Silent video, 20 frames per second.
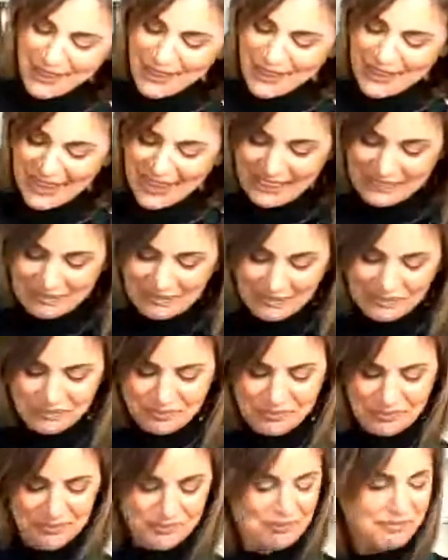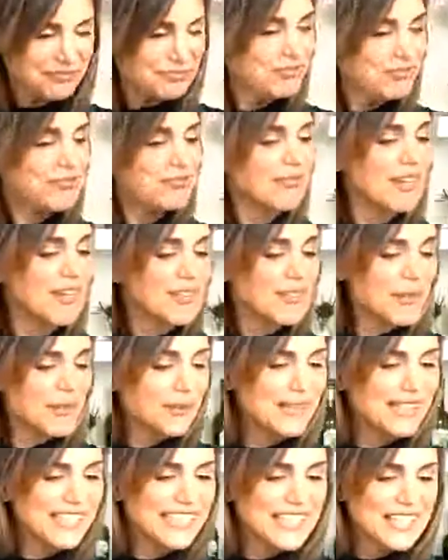right. So
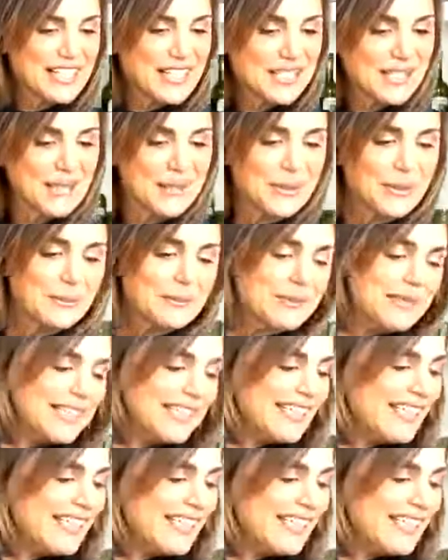we're gonna scoop